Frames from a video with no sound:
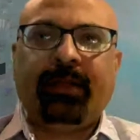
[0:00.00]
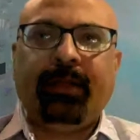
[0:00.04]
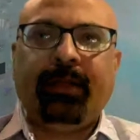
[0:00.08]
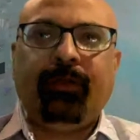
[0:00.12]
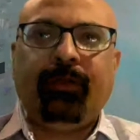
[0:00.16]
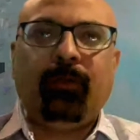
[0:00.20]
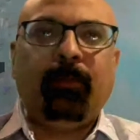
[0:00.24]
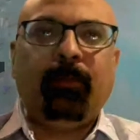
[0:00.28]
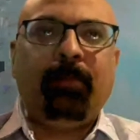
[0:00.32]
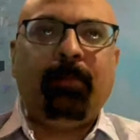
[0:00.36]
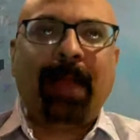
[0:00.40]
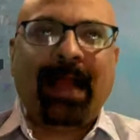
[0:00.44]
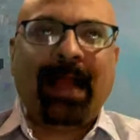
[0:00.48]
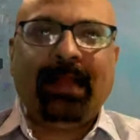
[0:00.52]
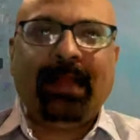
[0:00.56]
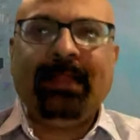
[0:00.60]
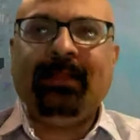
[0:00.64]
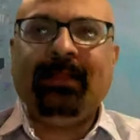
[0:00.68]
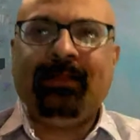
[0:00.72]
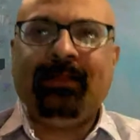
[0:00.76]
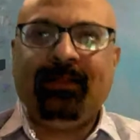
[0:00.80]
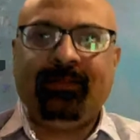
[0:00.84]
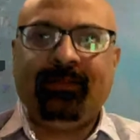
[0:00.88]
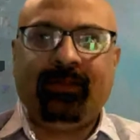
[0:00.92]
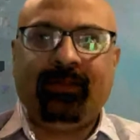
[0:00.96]
into banning
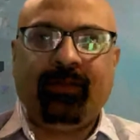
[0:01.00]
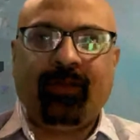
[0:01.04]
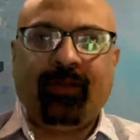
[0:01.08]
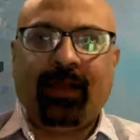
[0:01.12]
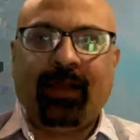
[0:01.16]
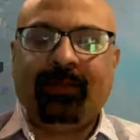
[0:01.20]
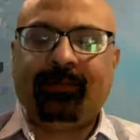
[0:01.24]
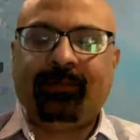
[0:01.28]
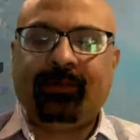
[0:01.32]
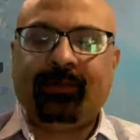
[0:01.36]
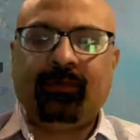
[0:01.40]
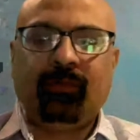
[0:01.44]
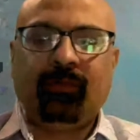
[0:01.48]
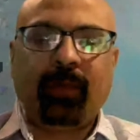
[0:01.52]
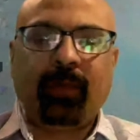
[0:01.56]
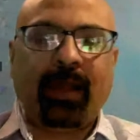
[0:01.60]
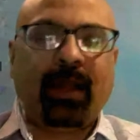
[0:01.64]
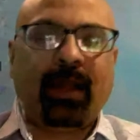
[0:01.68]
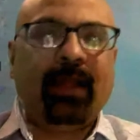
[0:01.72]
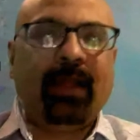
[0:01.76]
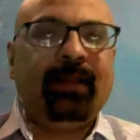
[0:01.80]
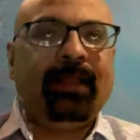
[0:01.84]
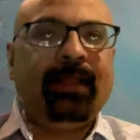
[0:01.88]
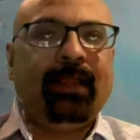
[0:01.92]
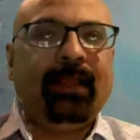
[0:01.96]
these devices, where
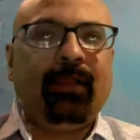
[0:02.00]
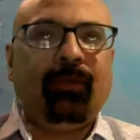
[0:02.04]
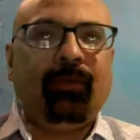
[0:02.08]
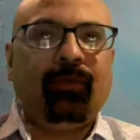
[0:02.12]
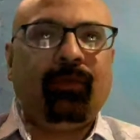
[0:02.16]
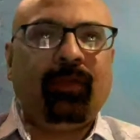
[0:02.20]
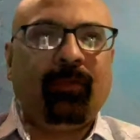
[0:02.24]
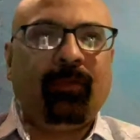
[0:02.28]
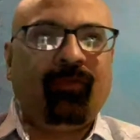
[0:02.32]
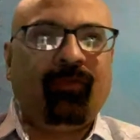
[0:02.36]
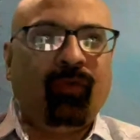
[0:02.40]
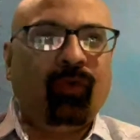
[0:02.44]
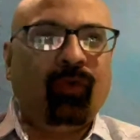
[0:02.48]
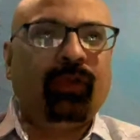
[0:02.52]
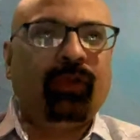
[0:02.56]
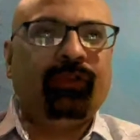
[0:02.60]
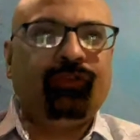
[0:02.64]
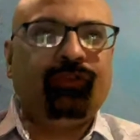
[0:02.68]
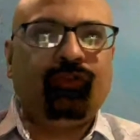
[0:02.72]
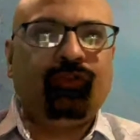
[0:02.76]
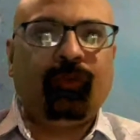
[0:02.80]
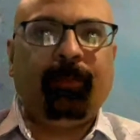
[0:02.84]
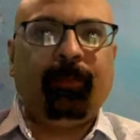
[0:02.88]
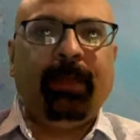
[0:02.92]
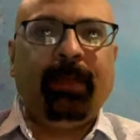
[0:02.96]
I think the focus
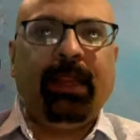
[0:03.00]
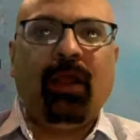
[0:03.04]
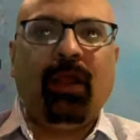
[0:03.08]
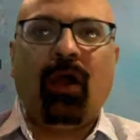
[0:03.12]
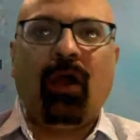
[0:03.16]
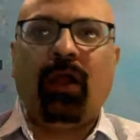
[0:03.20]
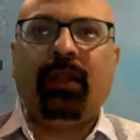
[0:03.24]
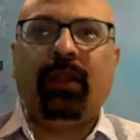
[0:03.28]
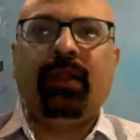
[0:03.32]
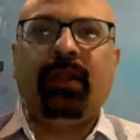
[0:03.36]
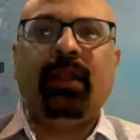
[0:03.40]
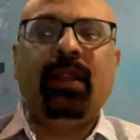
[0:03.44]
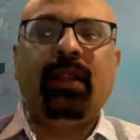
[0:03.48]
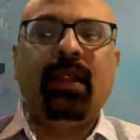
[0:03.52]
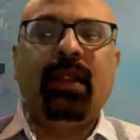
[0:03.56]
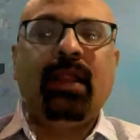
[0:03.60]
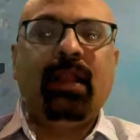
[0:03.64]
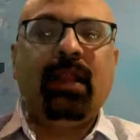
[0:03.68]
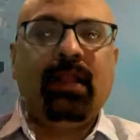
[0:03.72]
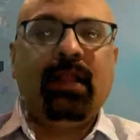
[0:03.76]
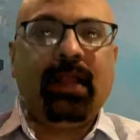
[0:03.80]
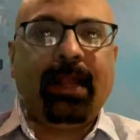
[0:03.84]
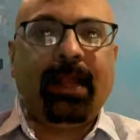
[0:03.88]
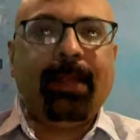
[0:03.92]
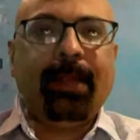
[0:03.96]
should be on
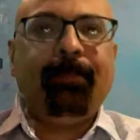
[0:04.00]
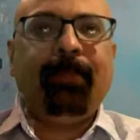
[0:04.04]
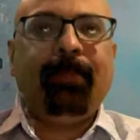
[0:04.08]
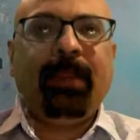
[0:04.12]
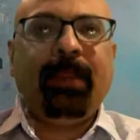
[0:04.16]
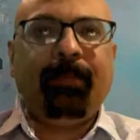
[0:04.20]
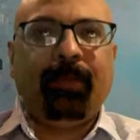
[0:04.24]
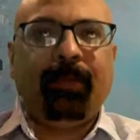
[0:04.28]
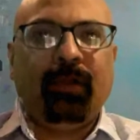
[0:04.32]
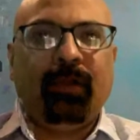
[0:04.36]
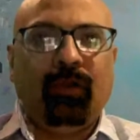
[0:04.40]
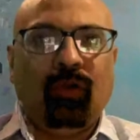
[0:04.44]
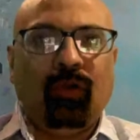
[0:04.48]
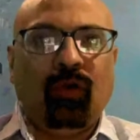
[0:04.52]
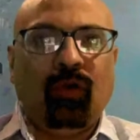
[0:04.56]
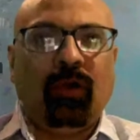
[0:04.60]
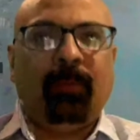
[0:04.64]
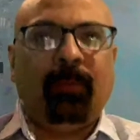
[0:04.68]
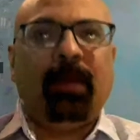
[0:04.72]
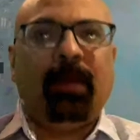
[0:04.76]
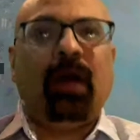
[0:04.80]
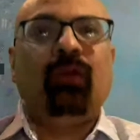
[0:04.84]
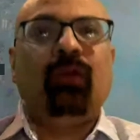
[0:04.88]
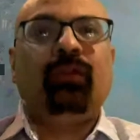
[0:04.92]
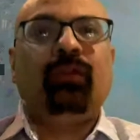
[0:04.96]
letting people know
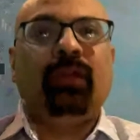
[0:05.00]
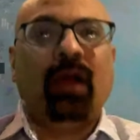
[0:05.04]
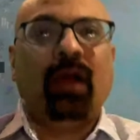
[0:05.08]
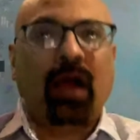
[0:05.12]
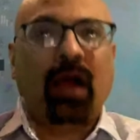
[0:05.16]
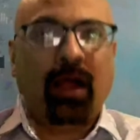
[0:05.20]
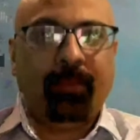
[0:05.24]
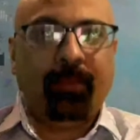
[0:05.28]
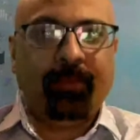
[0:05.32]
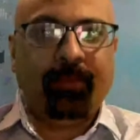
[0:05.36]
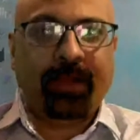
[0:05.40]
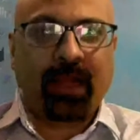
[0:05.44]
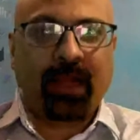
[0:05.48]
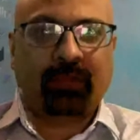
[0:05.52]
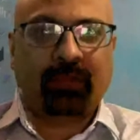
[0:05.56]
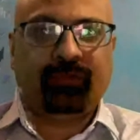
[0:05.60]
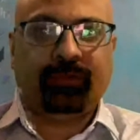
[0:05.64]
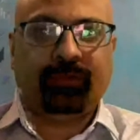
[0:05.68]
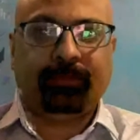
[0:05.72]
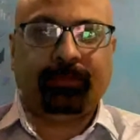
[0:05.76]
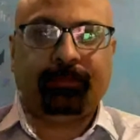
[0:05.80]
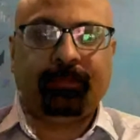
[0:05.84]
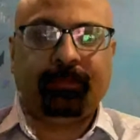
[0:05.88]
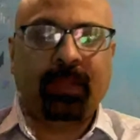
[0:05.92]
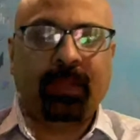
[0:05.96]
about the harm
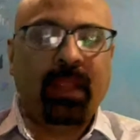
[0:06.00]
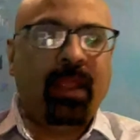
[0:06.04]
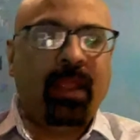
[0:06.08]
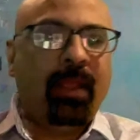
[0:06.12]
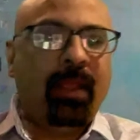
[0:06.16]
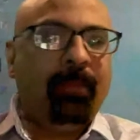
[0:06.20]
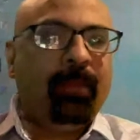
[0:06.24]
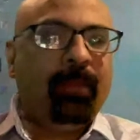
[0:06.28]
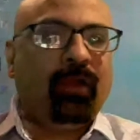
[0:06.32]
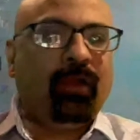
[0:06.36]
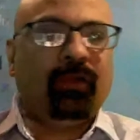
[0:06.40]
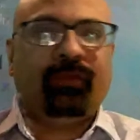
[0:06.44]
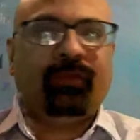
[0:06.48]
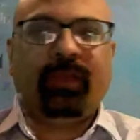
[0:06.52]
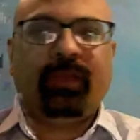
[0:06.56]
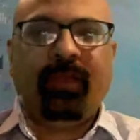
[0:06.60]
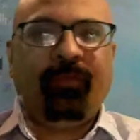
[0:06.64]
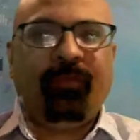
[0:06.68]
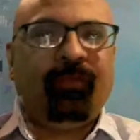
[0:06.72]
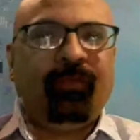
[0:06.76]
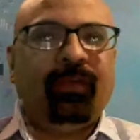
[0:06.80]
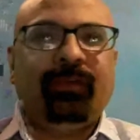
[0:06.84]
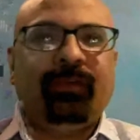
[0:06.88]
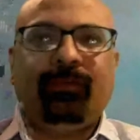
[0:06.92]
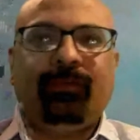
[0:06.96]
reduction. Because
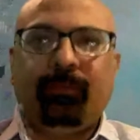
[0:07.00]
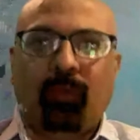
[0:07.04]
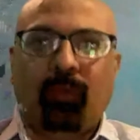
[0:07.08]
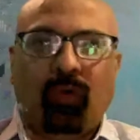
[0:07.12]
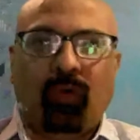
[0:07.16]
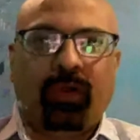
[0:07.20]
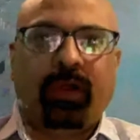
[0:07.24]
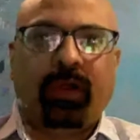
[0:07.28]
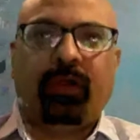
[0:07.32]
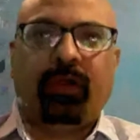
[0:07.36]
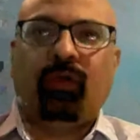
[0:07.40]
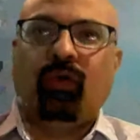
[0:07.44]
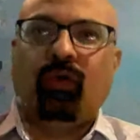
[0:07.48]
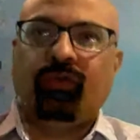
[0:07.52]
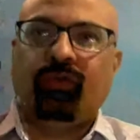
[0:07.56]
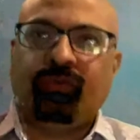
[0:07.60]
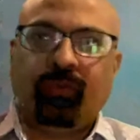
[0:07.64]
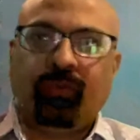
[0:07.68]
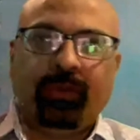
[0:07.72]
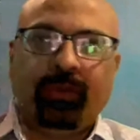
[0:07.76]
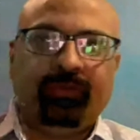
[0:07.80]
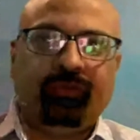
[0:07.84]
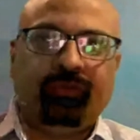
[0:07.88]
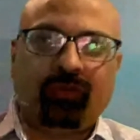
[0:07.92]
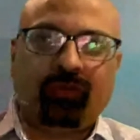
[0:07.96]
if a smoker goes
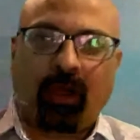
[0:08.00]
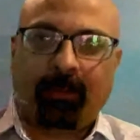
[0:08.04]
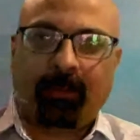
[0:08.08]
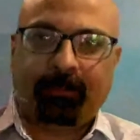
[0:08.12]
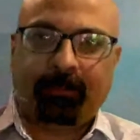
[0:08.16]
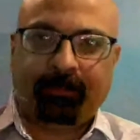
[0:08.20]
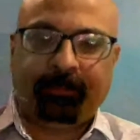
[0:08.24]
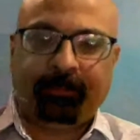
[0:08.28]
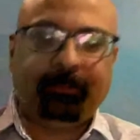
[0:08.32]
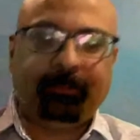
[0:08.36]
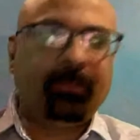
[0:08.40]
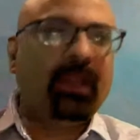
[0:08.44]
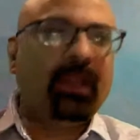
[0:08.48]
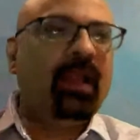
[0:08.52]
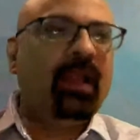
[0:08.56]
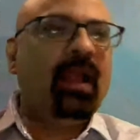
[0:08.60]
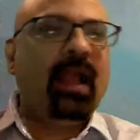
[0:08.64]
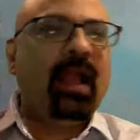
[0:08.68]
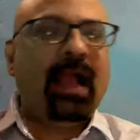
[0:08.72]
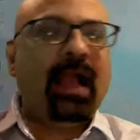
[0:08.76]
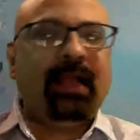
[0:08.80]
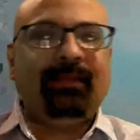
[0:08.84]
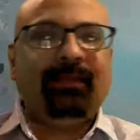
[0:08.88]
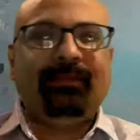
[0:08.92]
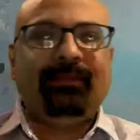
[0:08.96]
to a shop
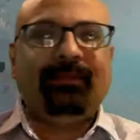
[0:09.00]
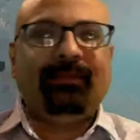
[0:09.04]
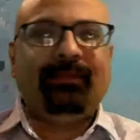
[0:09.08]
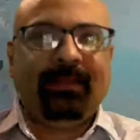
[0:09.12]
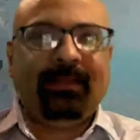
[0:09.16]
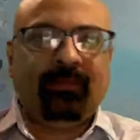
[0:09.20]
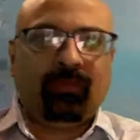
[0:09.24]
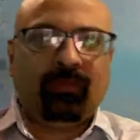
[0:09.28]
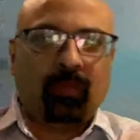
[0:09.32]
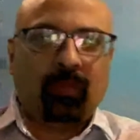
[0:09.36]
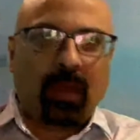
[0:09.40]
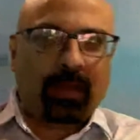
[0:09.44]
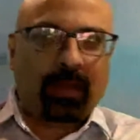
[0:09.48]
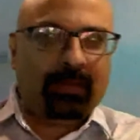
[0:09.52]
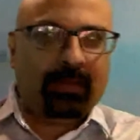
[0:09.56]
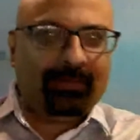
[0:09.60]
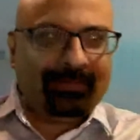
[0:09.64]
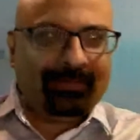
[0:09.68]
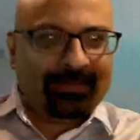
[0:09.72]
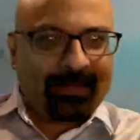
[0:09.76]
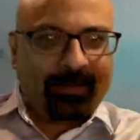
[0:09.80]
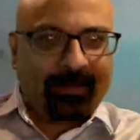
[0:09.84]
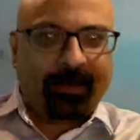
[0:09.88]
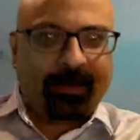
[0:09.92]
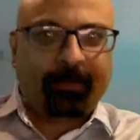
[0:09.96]
and sees one
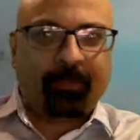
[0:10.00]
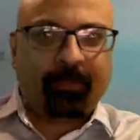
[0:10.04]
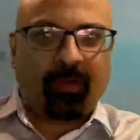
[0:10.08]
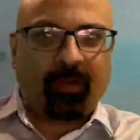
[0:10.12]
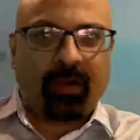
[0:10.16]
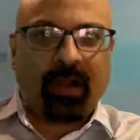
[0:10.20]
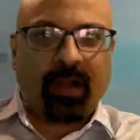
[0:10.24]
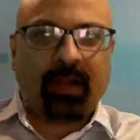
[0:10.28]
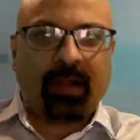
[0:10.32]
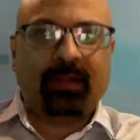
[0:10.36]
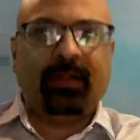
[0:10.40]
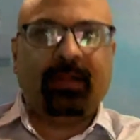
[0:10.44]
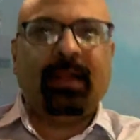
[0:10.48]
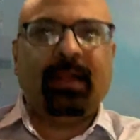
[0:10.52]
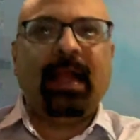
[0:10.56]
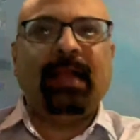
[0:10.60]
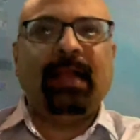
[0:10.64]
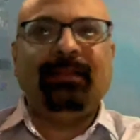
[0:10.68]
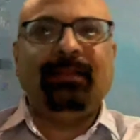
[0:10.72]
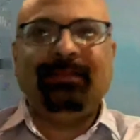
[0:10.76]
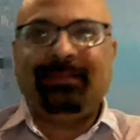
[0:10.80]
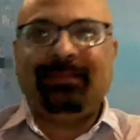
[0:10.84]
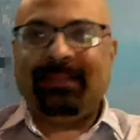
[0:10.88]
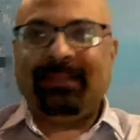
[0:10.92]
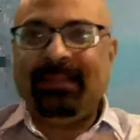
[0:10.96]
cigarette product
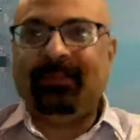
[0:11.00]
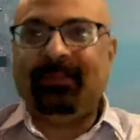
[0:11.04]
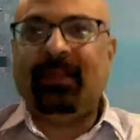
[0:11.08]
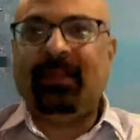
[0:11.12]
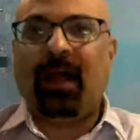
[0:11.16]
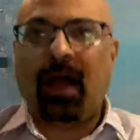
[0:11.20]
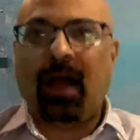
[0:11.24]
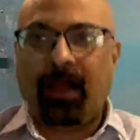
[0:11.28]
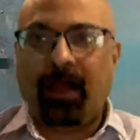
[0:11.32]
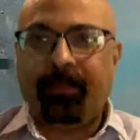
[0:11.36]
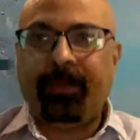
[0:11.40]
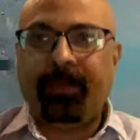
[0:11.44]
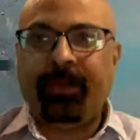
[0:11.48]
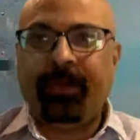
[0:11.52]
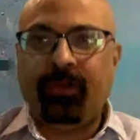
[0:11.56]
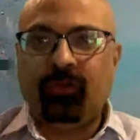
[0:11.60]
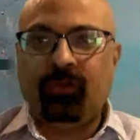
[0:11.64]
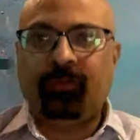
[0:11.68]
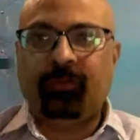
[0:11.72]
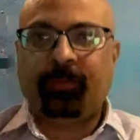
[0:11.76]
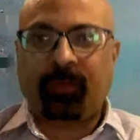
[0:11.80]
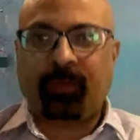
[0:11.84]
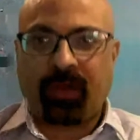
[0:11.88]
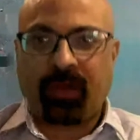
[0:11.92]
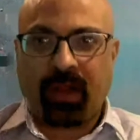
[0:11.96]
and sees a harm
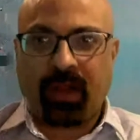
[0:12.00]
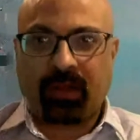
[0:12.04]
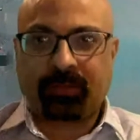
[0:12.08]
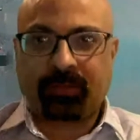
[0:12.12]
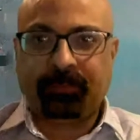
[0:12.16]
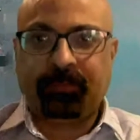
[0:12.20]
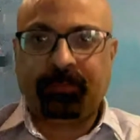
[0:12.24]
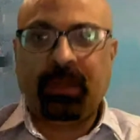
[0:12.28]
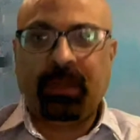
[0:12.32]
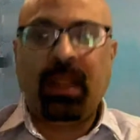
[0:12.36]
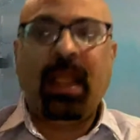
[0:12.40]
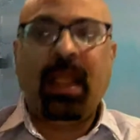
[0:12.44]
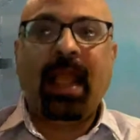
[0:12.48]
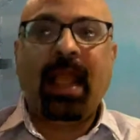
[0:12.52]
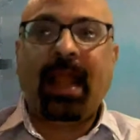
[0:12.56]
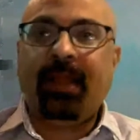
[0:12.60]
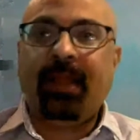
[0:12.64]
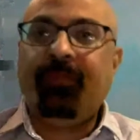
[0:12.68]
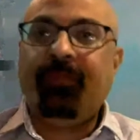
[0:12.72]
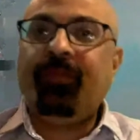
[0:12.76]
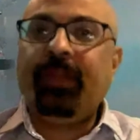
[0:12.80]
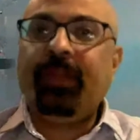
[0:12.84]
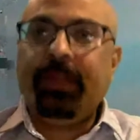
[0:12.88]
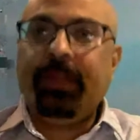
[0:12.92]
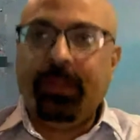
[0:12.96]
reduced product, and
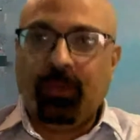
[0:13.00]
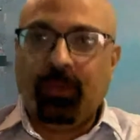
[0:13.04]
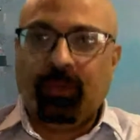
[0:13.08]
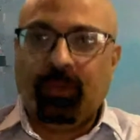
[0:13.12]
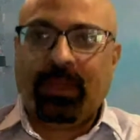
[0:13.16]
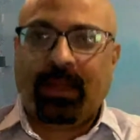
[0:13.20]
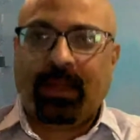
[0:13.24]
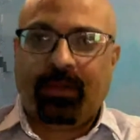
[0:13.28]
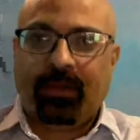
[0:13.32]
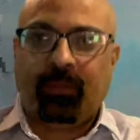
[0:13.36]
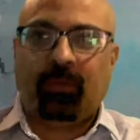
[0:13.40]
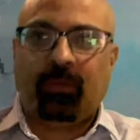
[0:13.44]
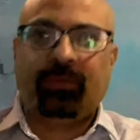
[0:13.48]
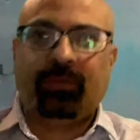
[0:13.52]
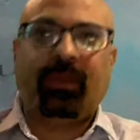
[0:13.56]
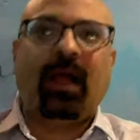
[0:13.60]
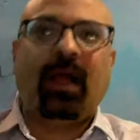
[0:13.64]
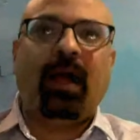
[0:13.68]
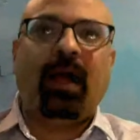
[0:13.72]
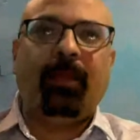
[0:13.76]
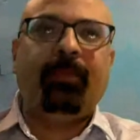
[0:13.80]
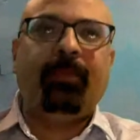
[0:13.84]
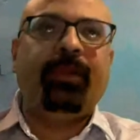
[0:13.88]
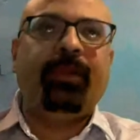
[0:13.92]
if he knew that it was a harm